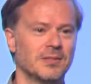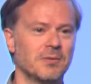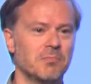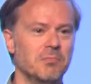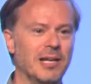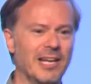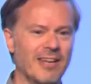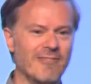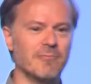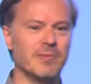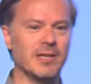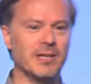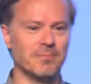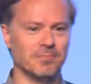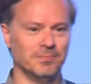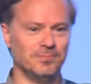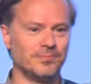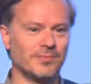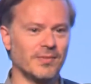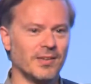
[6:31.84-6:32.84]
believe me.
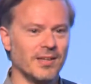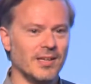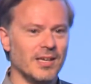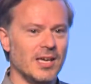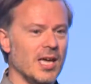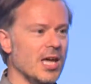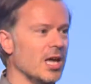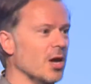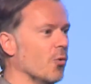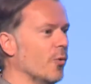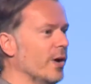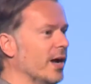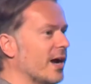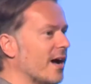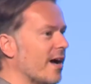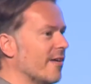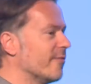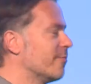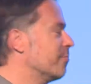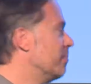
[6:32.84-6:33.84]
We
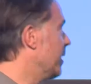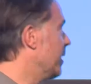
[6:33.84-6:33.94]
have